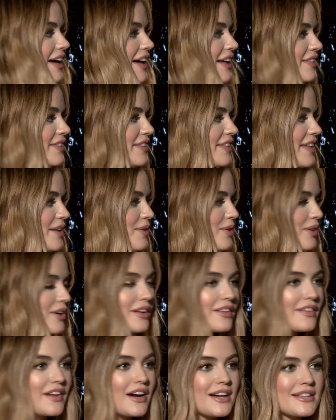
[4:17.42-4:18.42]
Yeah, they were
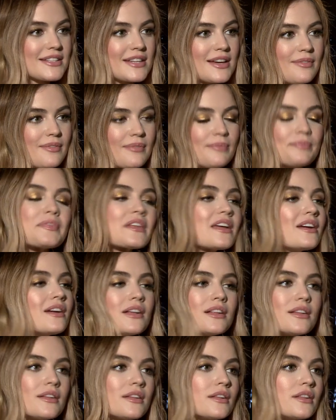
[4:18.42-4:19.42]
all in the hot tub.
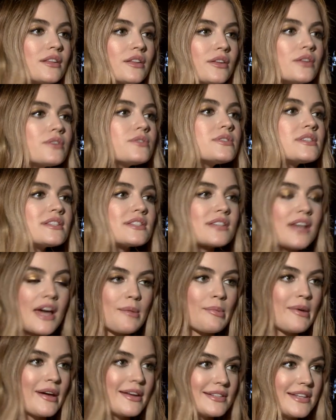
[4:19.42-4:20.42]
Lucy's got
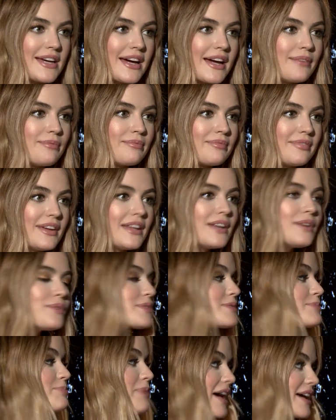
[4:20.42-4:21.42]
a bedtime, and it
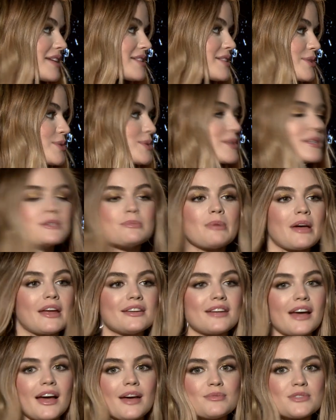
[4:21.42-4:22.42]
was past Lucy's
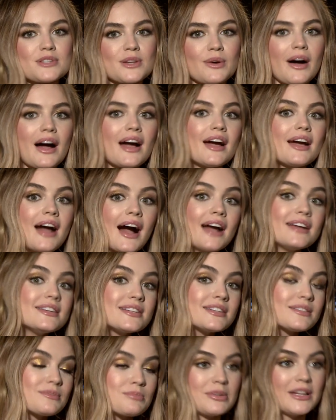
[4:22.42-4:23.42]
bedtime. So I
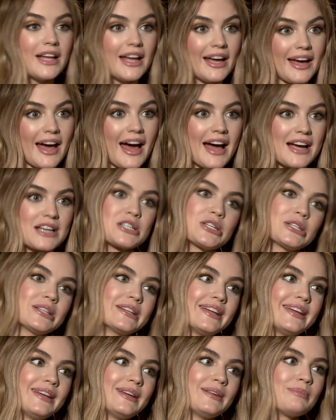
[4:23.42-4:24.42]
didn't play,
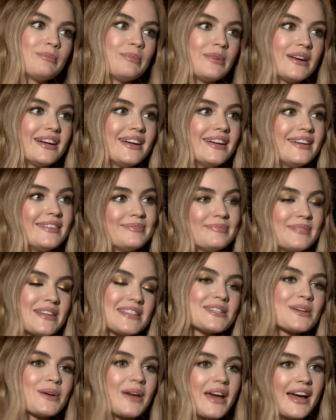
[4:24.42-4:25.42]
actually, but
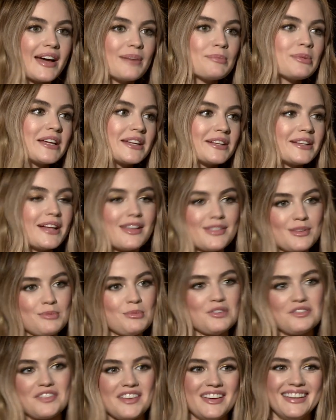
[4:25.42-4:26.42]
that's okay. I played a lot in
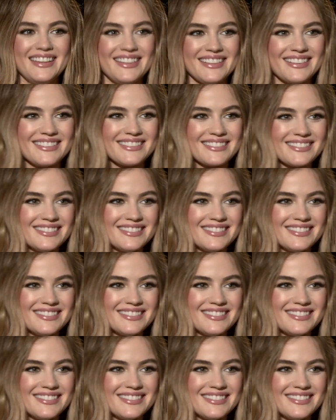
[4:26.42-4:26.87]
the movie.